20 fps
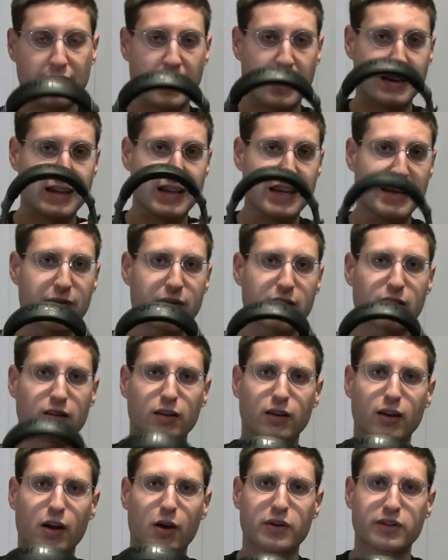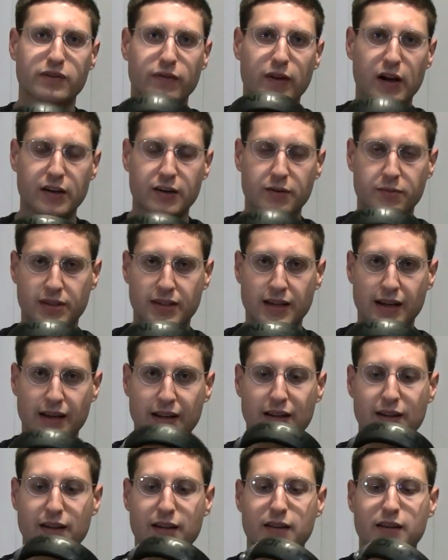And even on the lowest volume
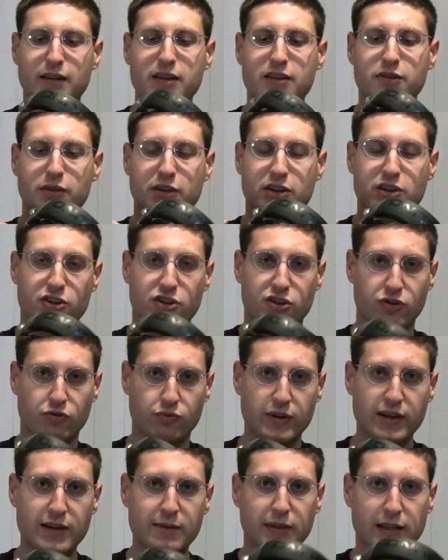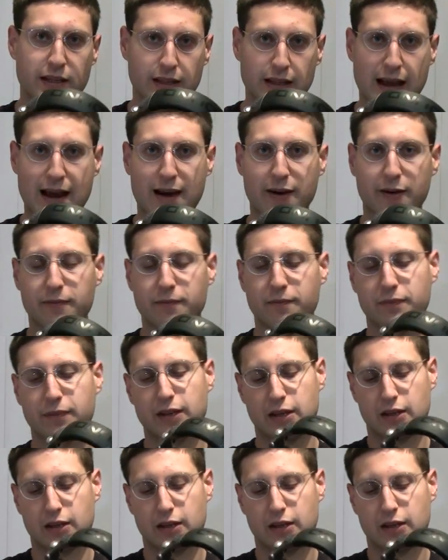setting, these are extremely loud.